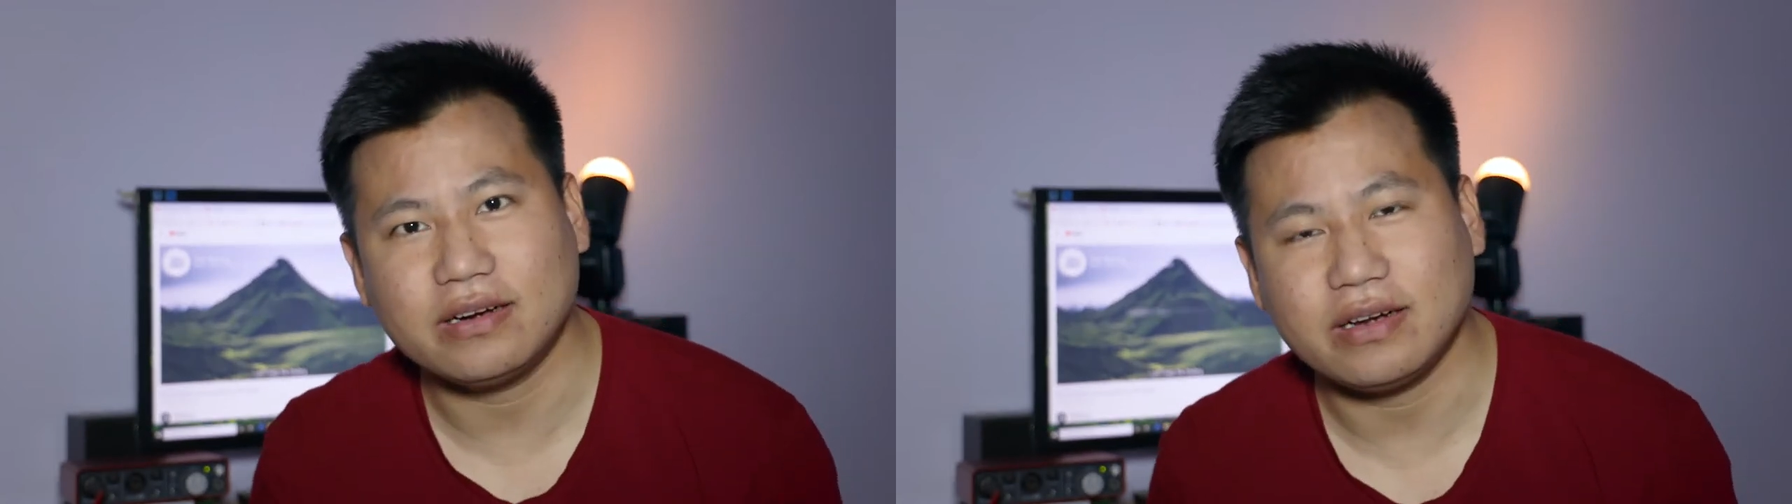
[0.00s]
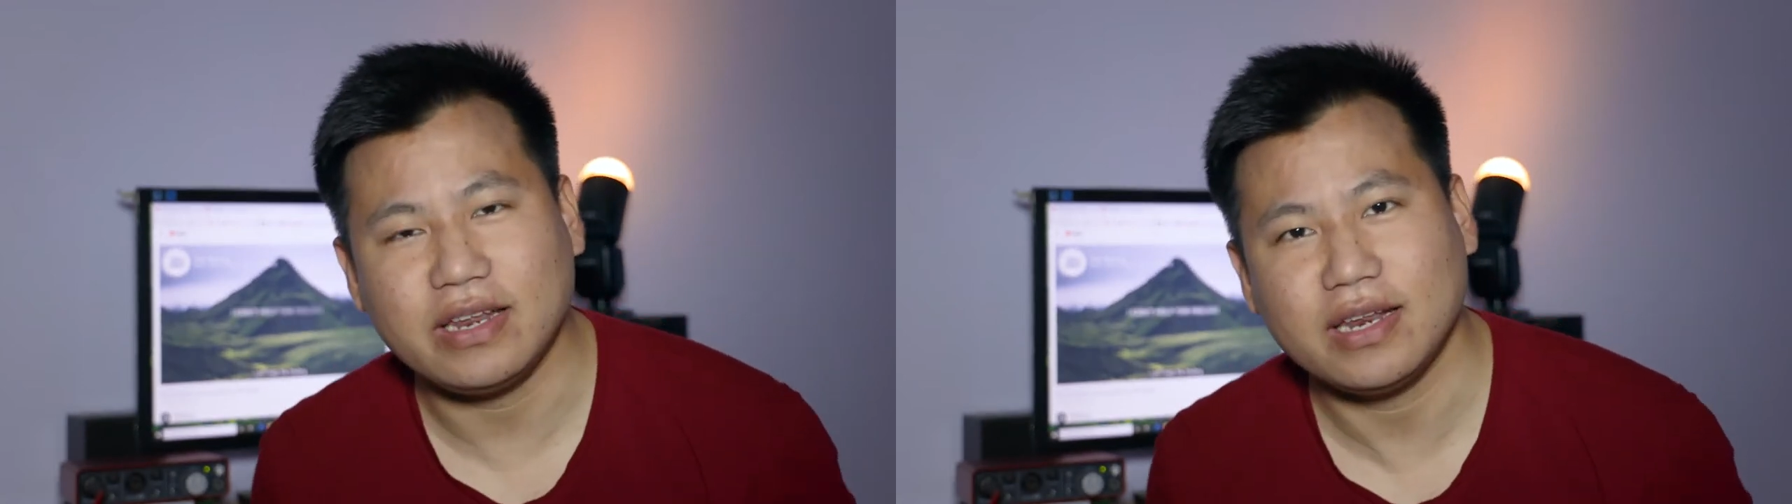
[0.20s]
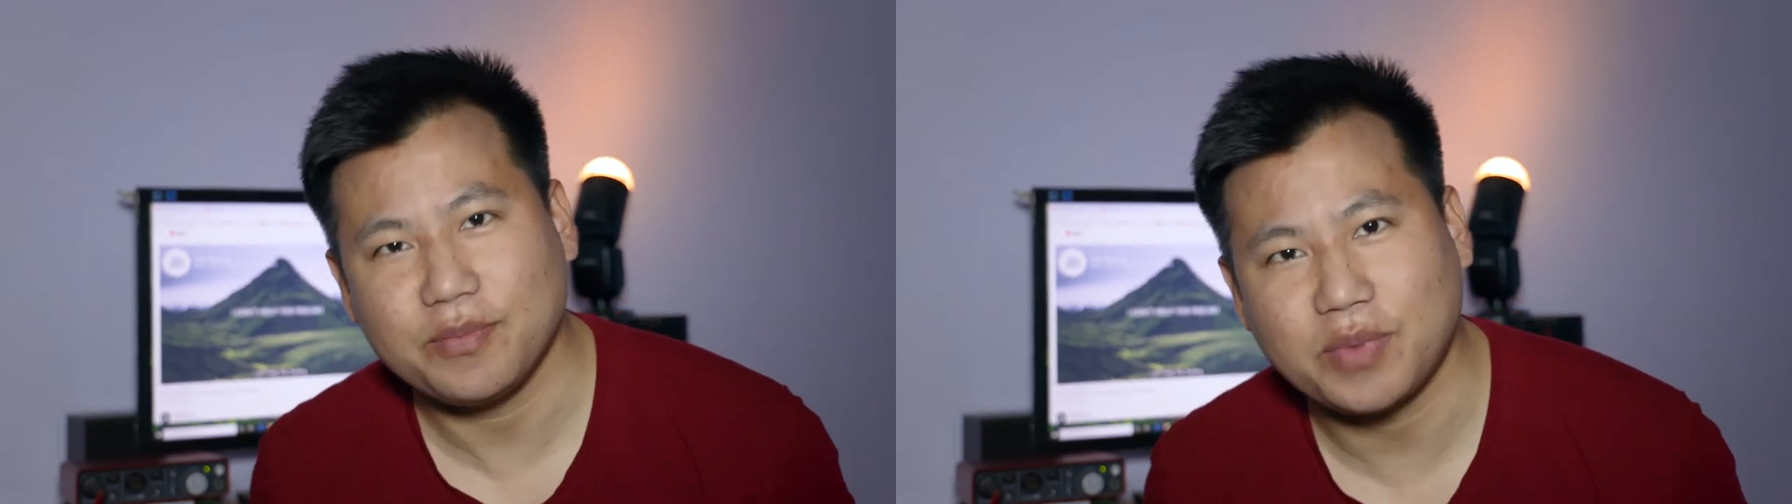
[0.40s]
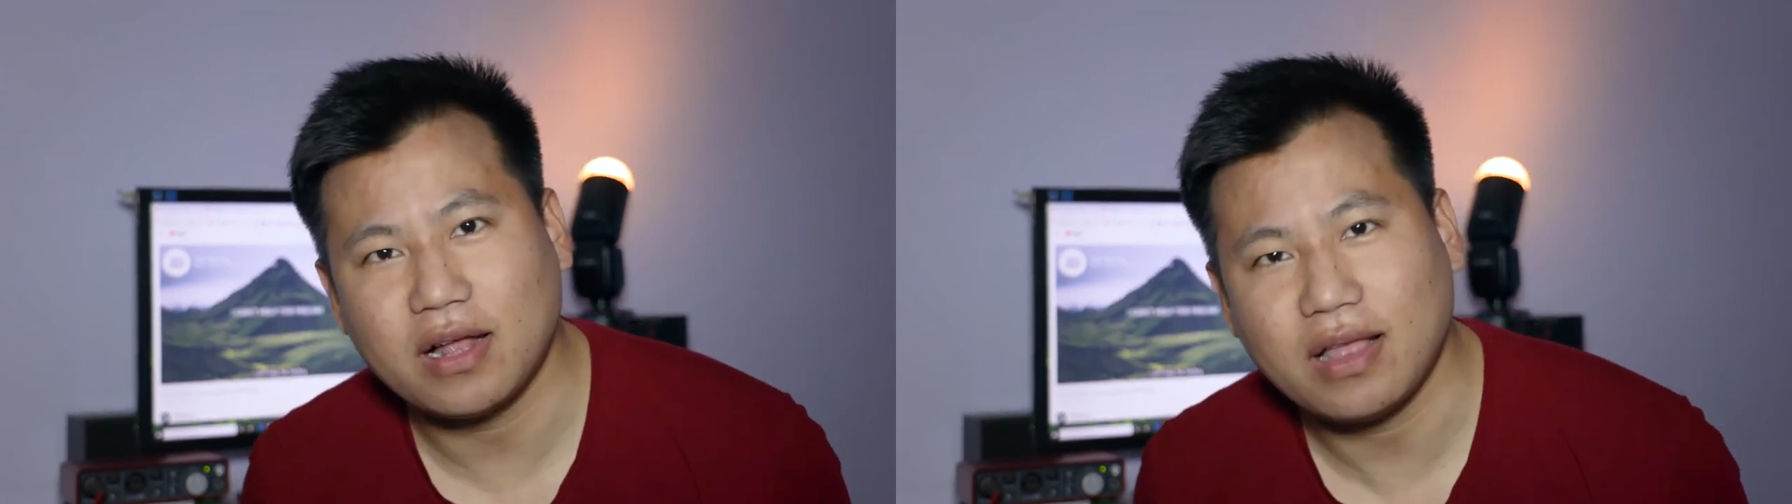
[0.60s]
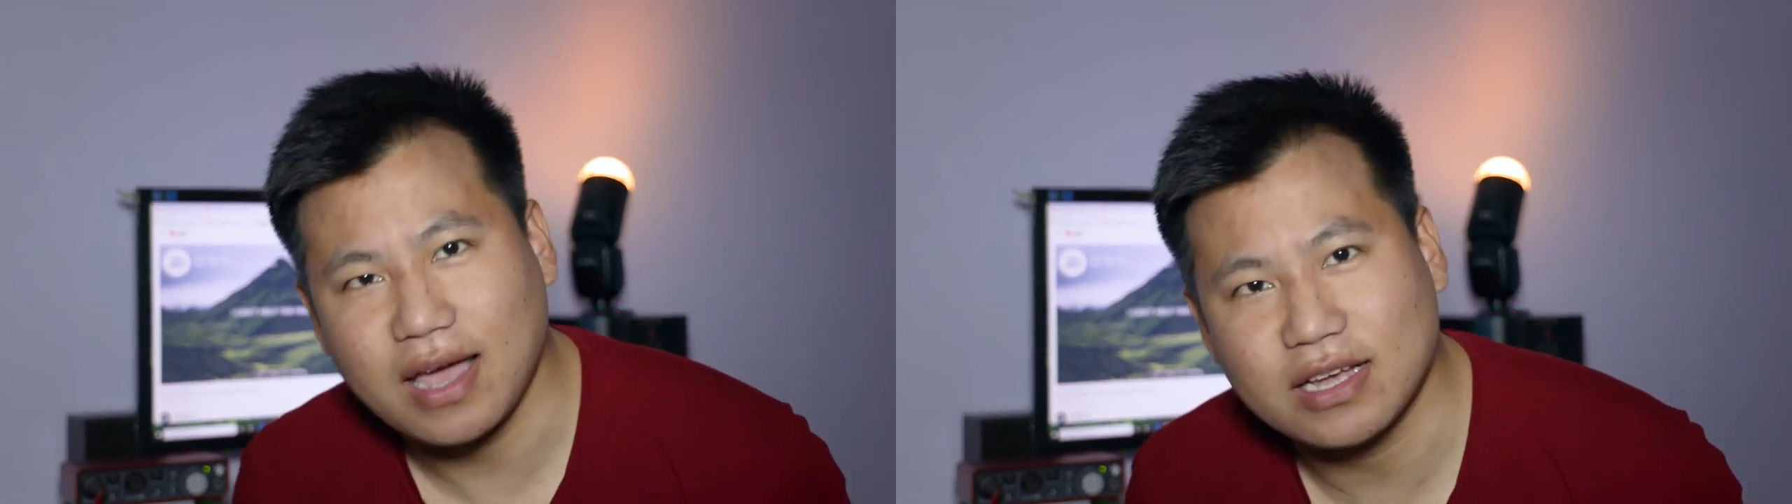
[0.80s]
in
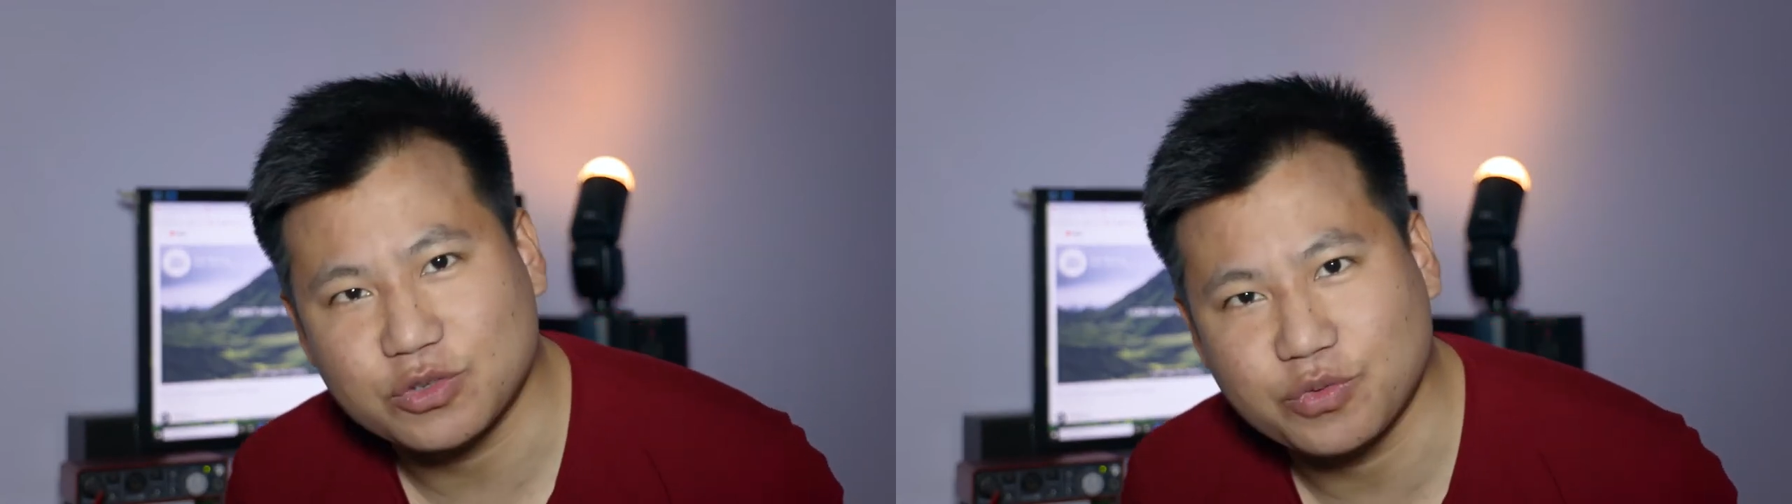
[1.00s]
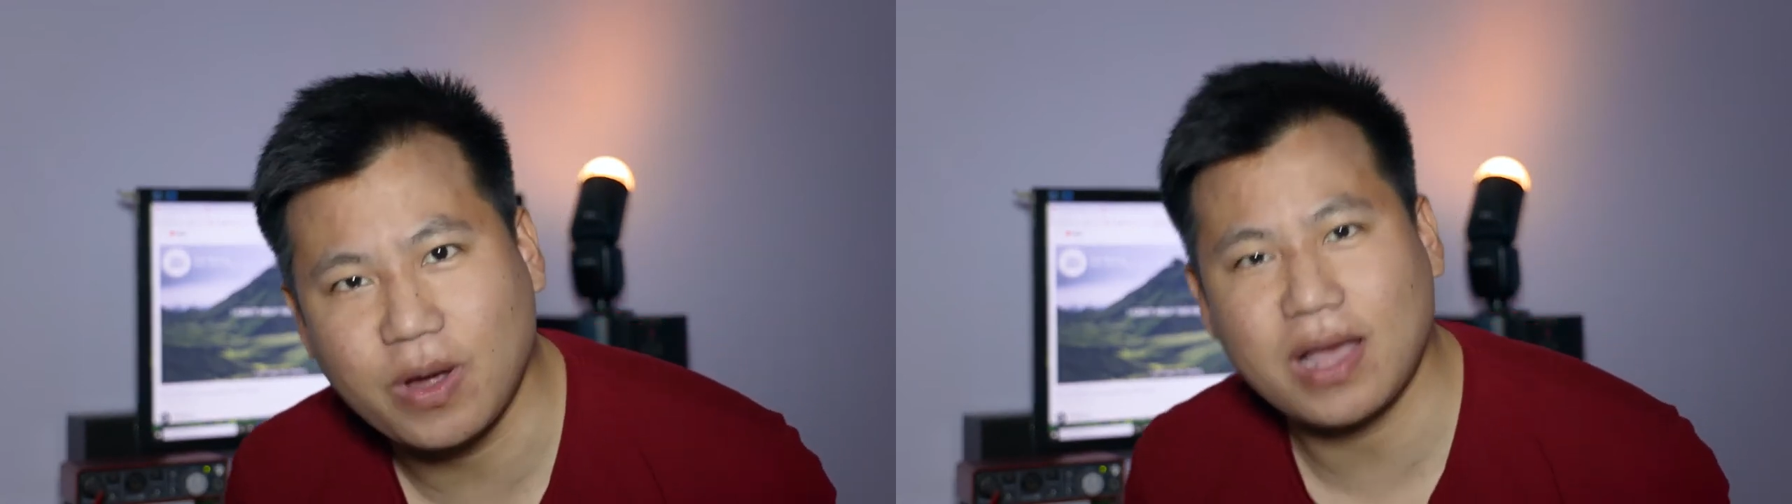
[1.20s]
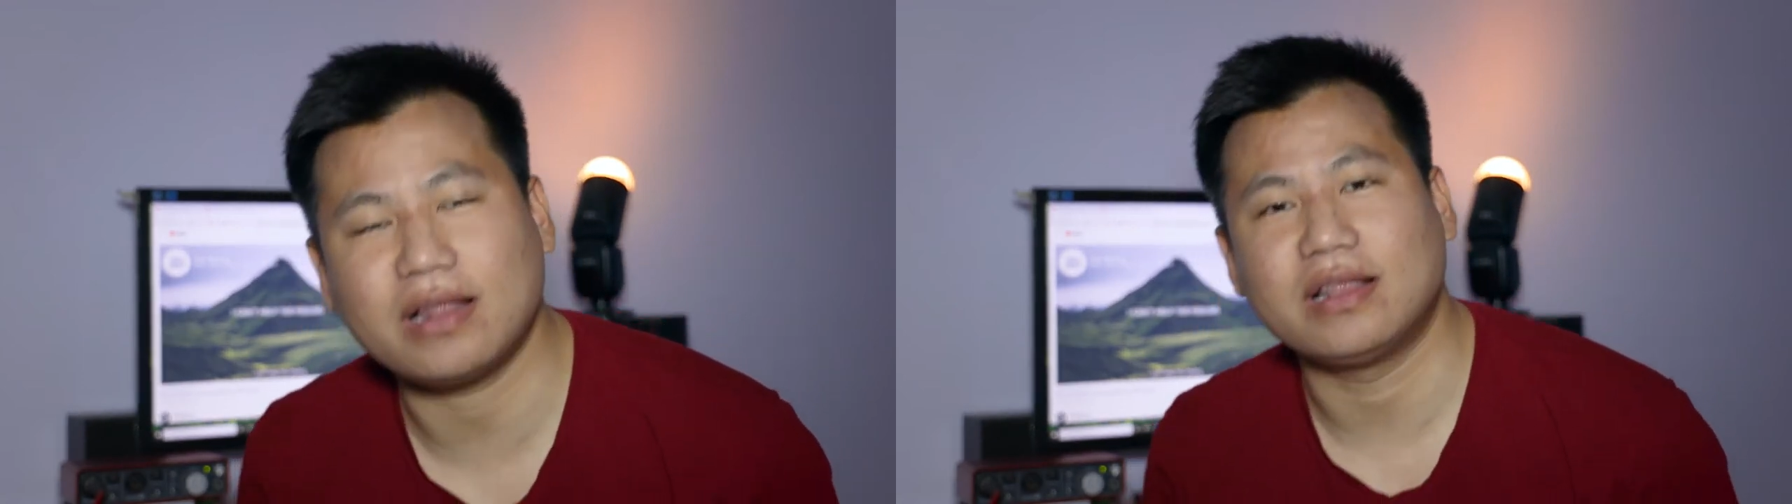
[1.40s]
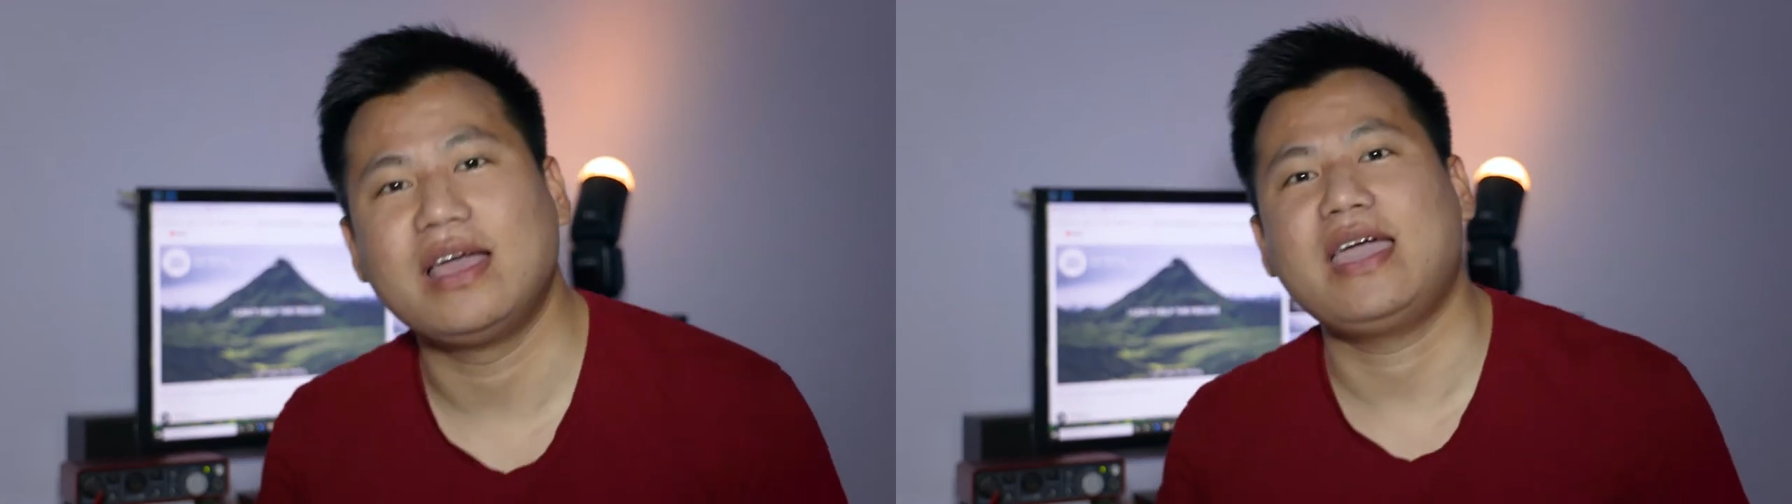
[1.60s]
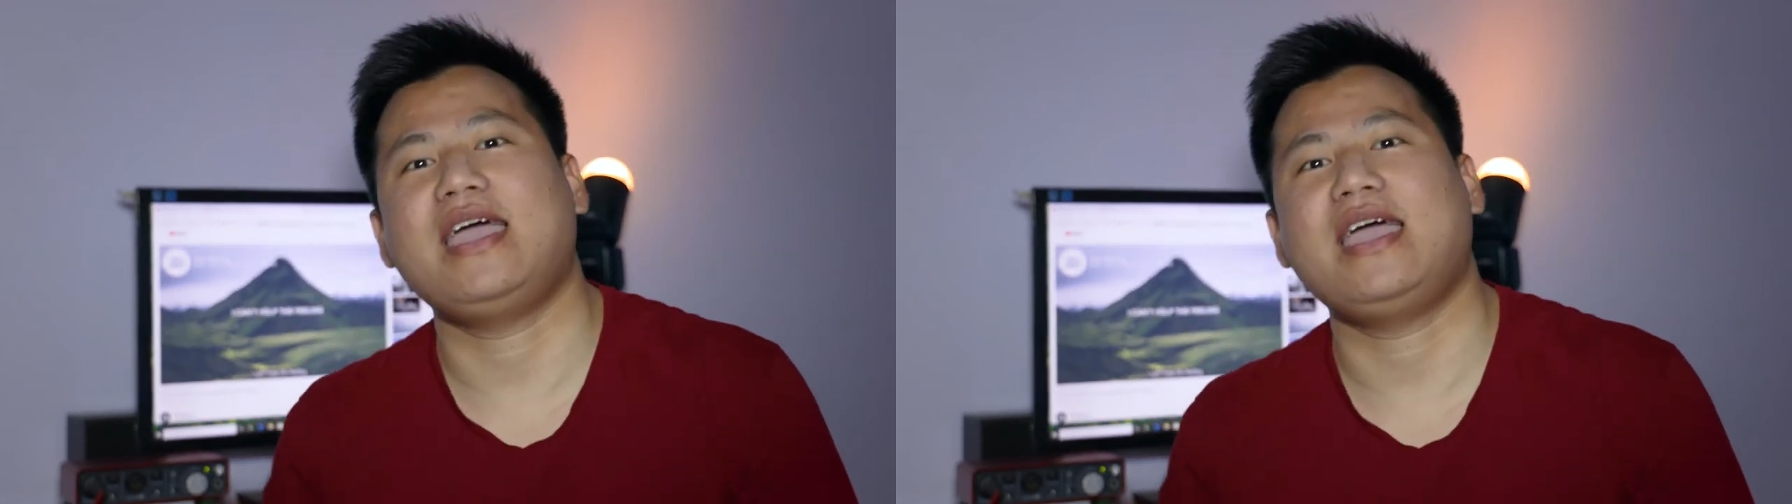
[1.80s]
Nepal as well,